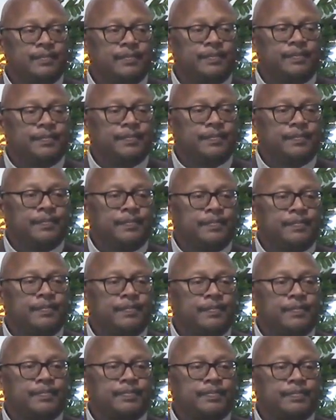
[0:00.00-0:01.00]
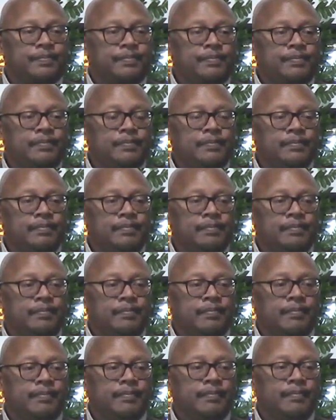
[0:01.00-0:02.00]

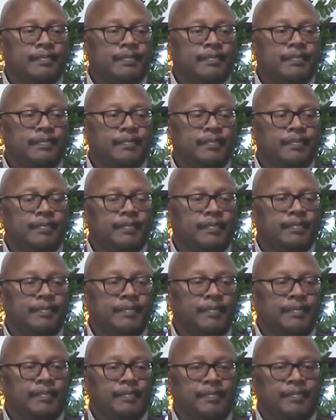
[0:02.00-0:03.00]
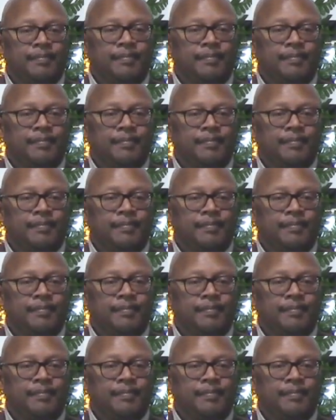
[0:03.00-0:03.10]
Nobody speaks.